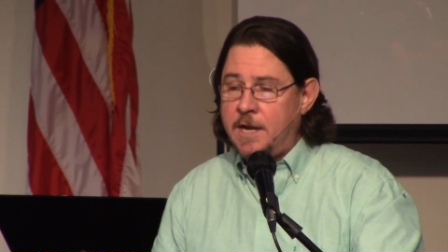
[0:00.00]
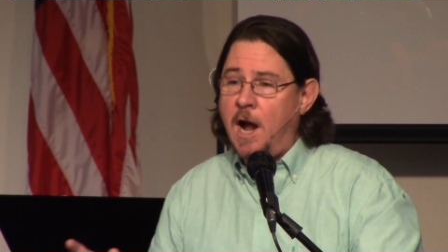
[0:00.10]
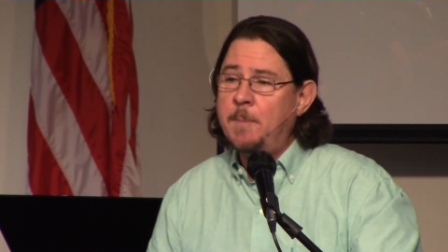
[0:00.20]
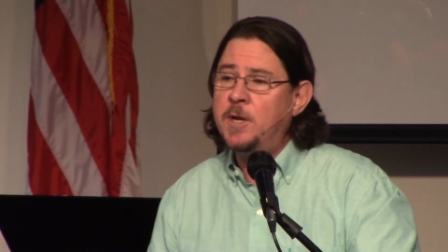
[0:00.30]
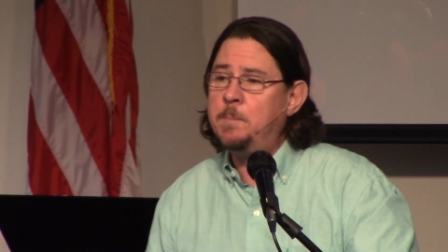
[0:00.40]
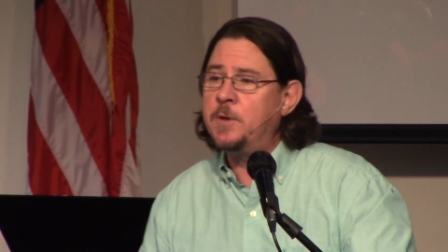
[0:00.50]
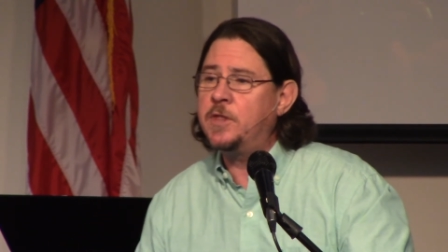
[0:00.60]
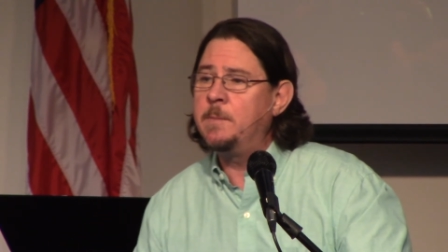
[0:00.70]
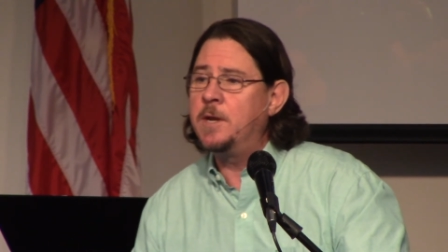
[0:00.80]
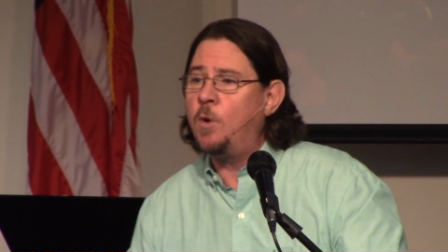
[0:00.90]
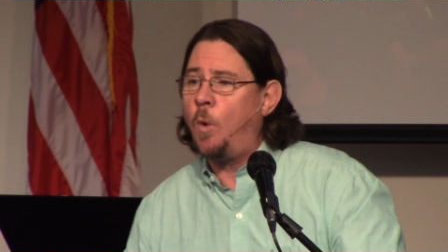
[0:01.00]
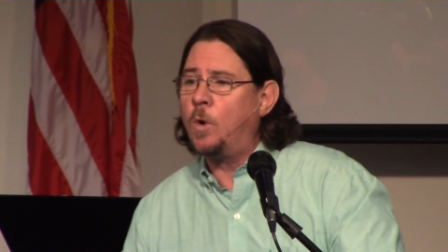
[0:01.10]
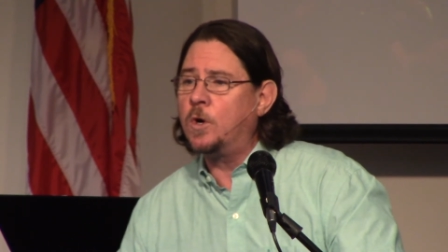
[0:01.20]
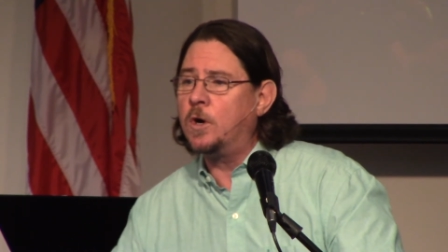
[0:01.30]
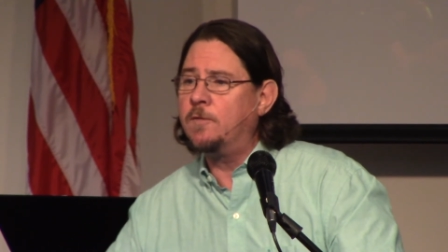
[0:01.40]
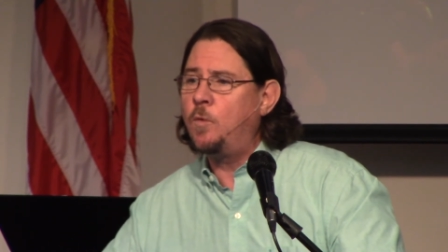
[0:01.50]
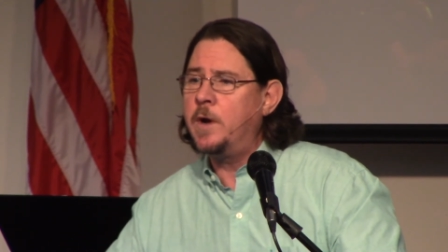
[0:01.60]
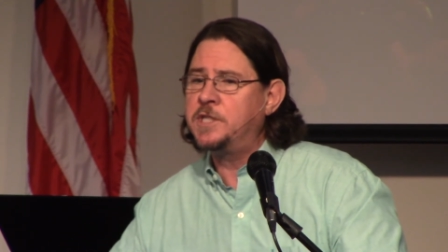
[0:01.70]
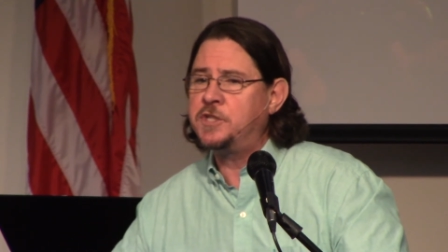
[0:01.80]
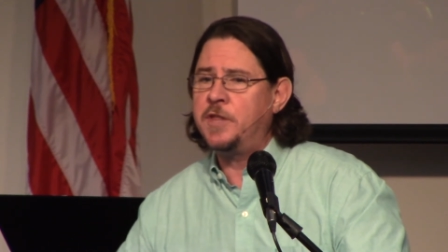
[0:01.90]
Now I'm going to put them in order of
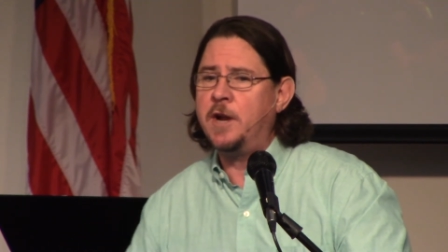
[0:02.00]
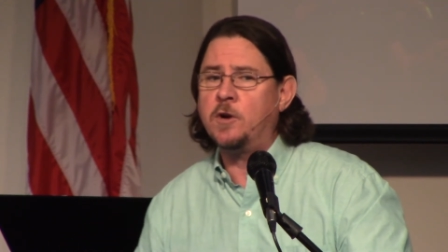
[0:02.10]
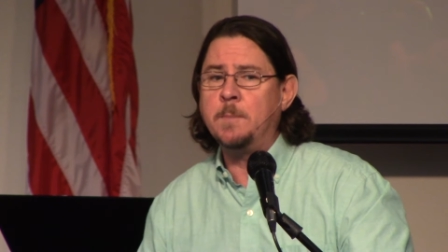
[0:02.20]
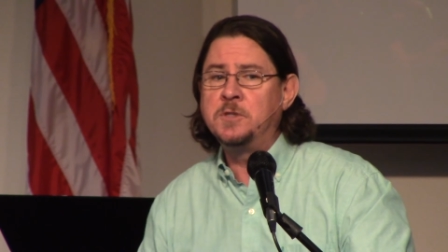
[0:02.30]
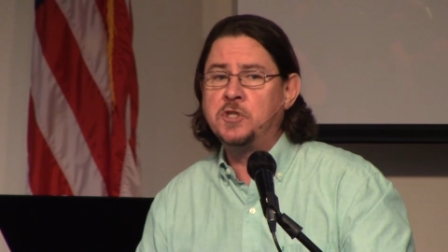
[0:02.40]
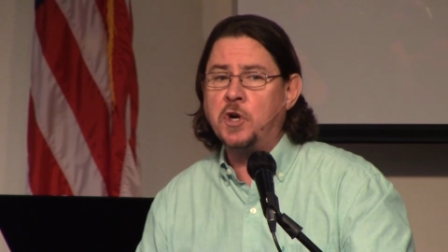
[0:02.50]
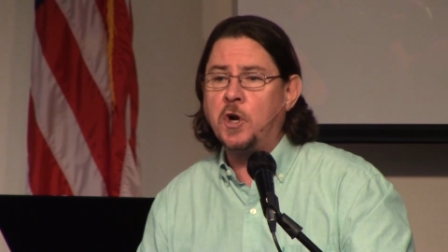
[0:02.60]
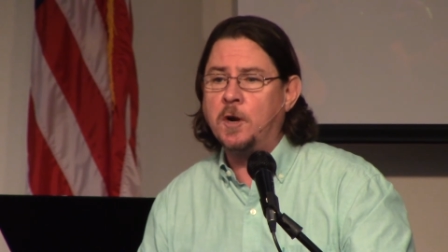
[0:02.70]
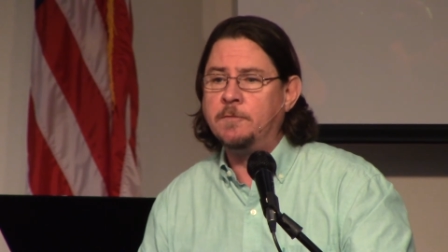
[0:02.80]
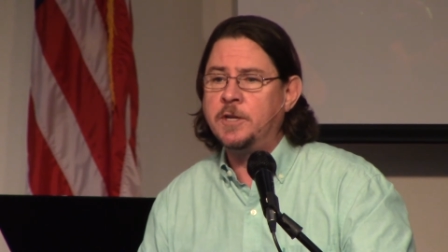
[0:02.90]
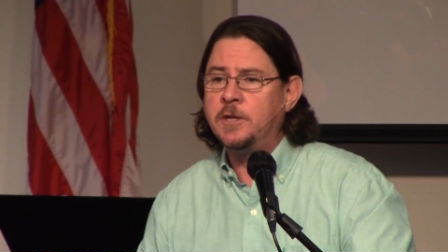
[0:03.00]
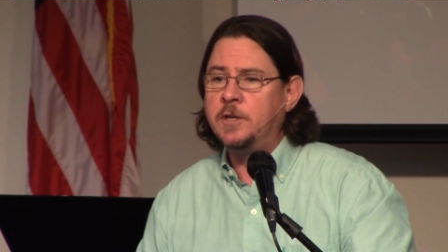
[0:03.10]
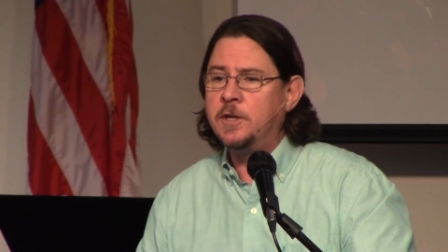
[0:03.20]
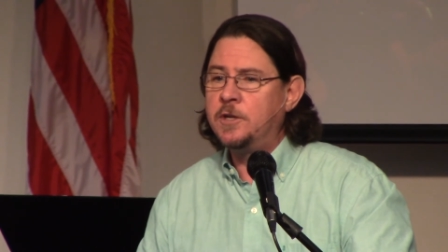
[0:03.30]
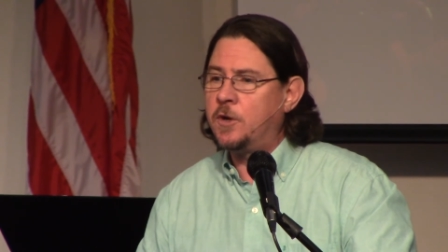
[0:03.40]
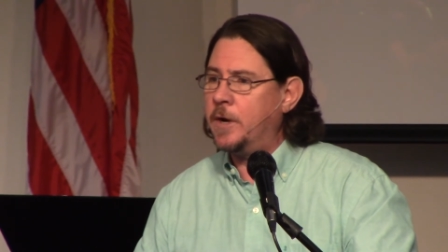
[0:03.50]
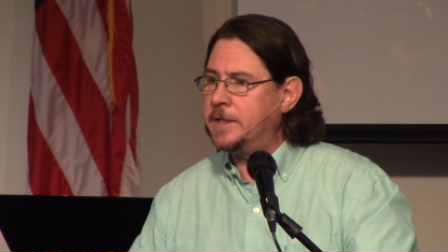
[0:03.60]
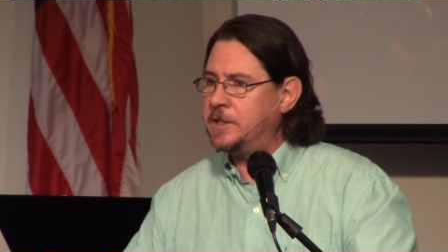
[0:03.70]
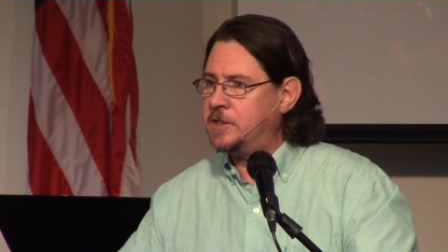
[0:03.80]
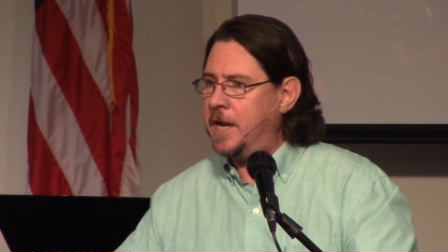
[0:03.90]
which they are observed
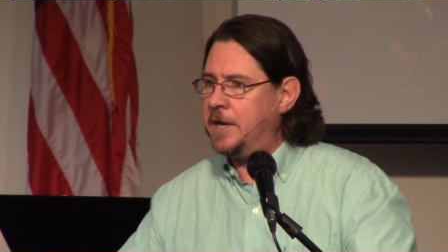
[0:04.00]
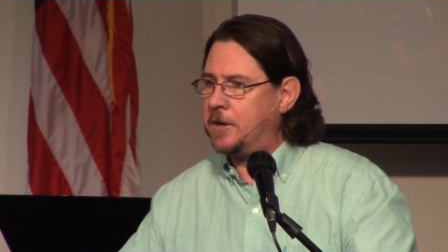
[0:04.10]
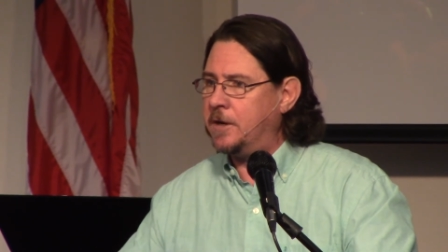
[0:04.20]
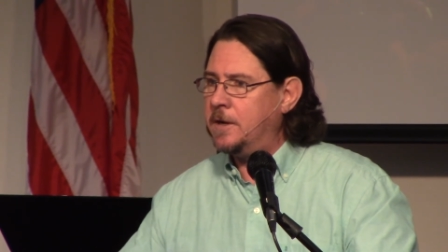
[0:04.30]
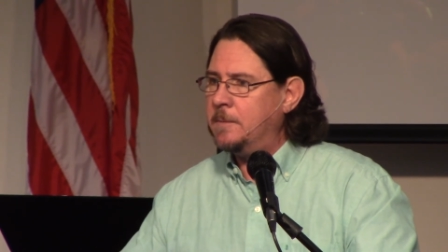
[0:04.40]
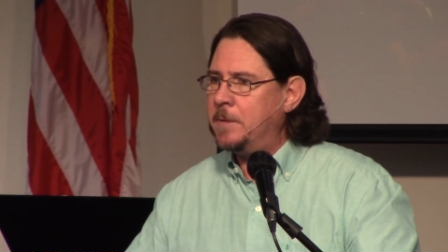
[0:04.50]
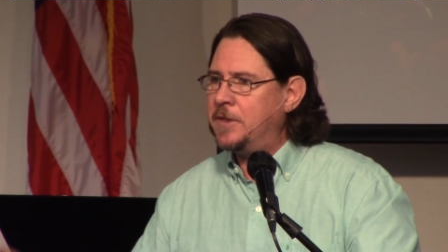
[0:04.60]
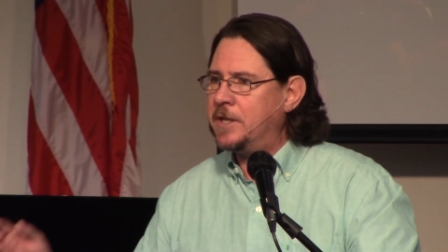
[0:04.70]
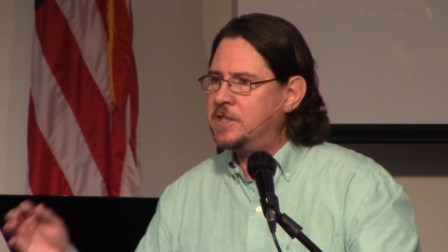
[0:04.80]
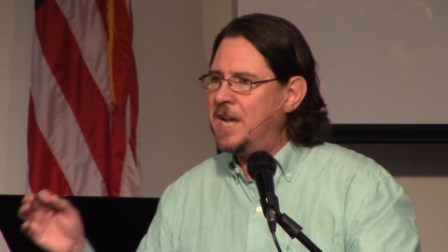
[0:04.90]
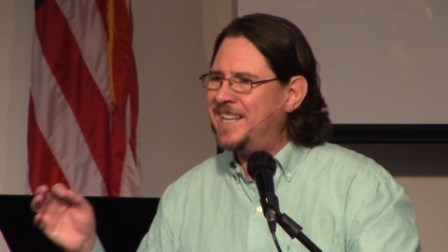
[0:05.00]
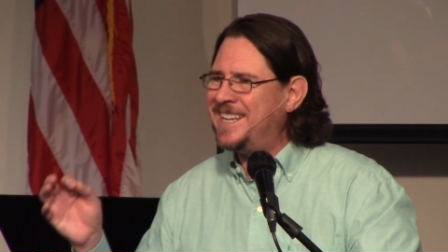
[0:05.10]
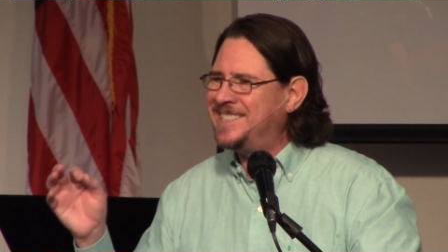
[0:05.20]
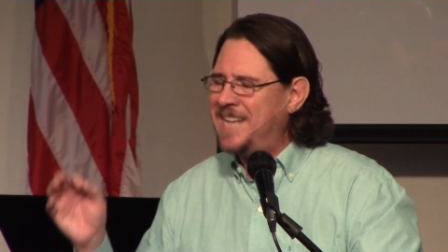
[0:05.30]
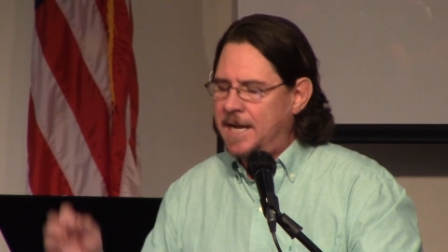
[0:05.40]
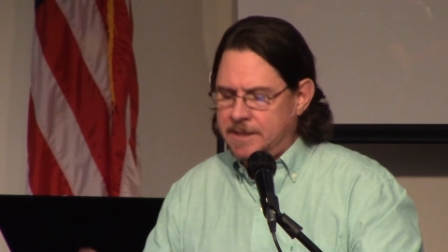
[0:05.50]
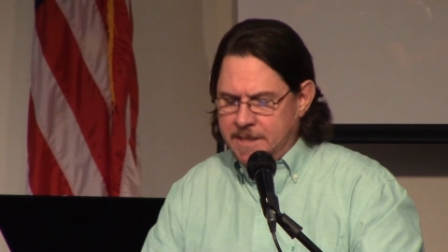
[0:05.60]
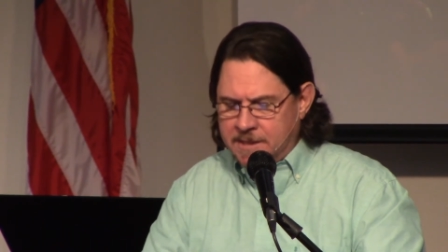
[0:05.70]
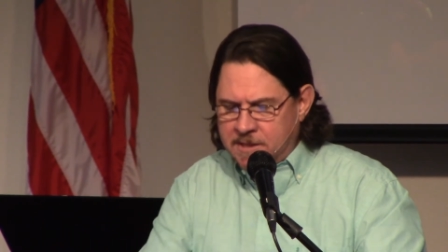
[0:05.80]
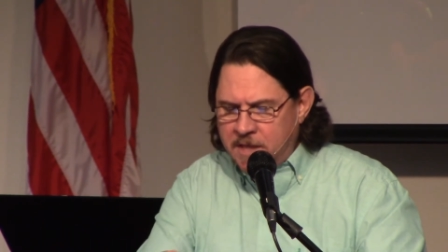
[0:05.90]
during the Seder, but that's not
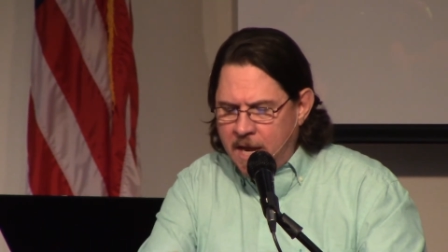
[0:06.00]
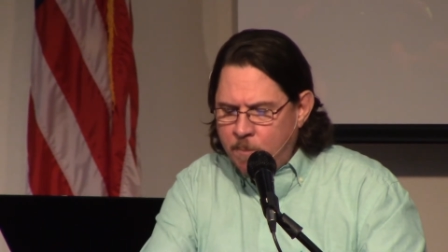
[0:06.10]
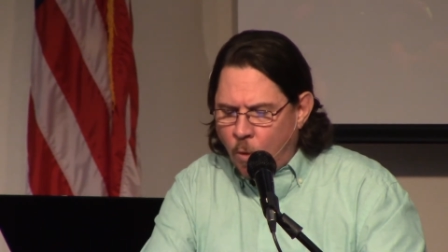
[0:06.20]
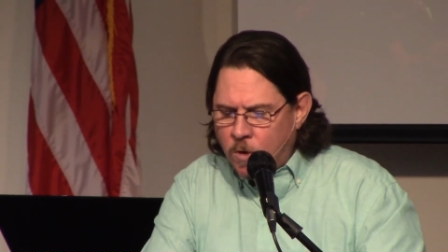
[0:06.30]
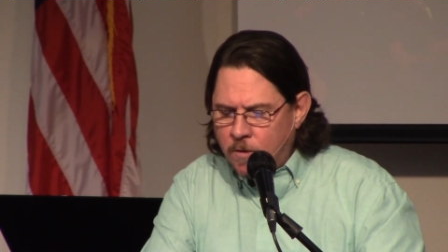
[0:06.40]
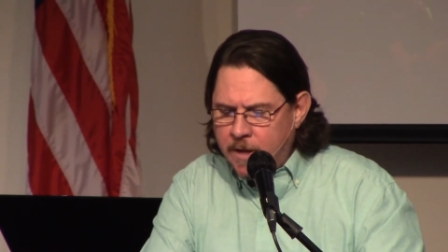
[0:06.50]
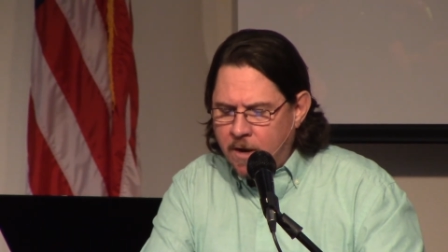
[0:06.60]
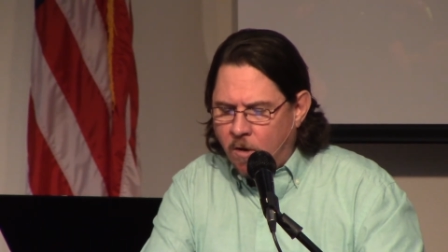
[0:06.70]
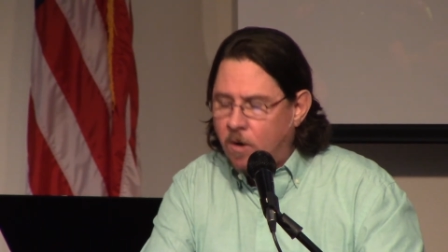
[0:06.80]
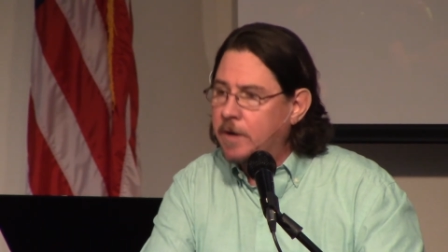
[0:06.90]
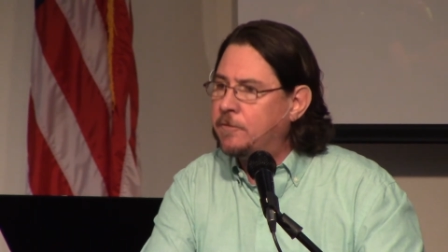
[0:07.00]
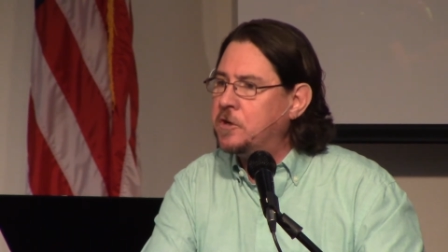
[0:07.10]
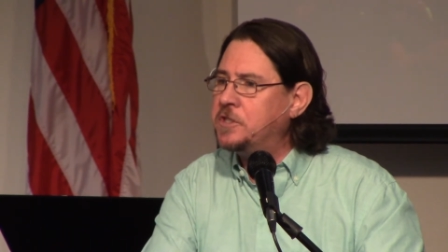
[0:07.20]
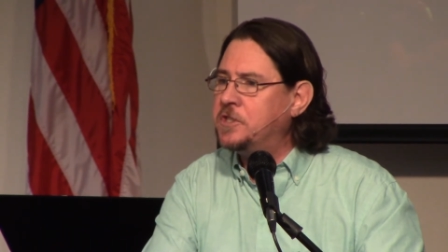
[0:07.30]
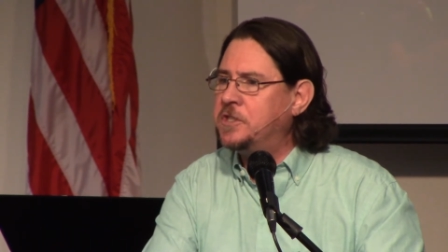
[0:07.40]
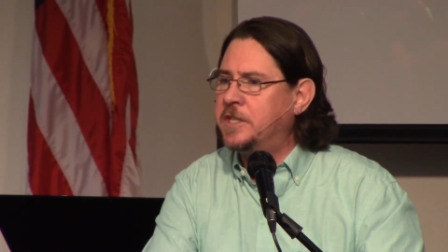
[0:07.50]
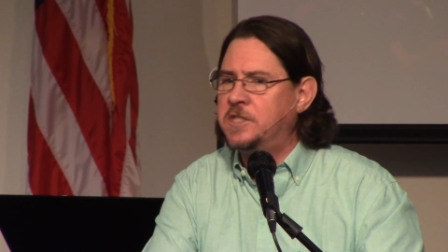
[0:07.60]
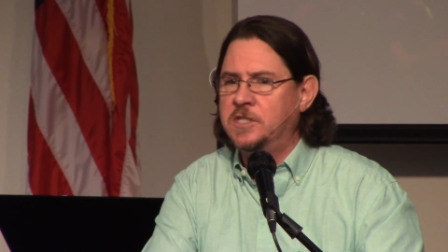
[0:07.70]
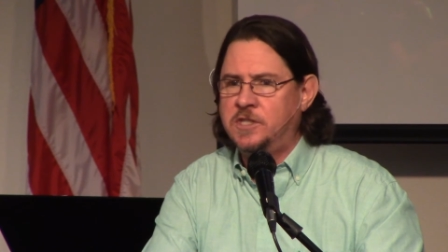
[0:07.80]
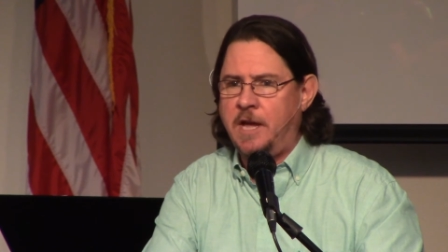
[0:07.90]
exactly the same order they are in verses
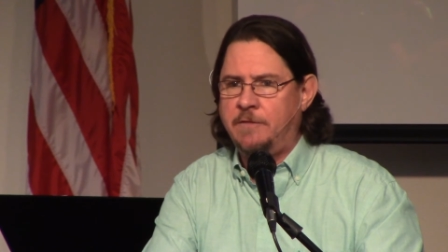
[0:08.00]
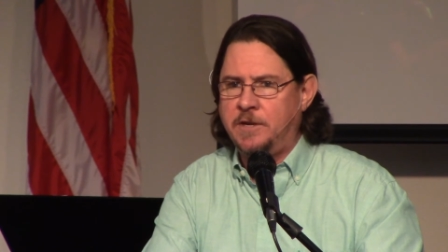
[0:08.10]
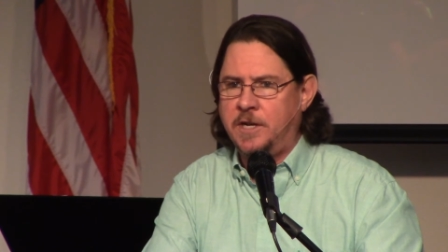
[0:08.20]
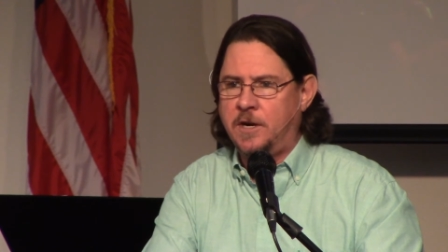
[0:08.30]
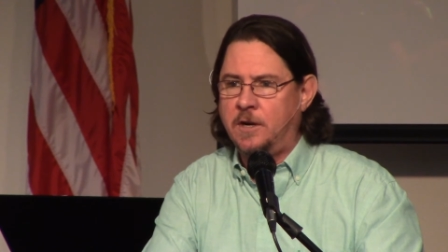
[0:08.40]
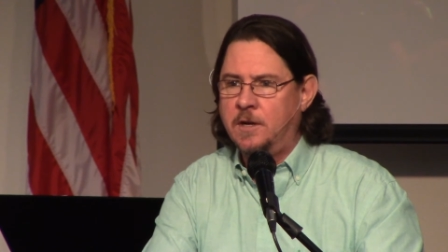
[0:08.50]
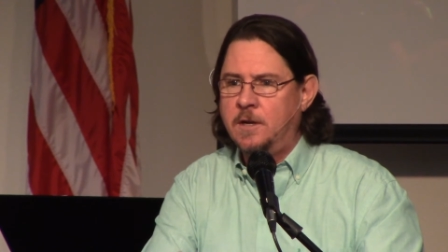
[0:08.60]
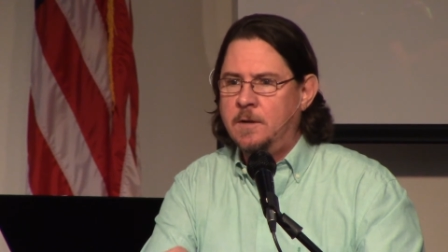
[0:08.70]
6 and 7 here.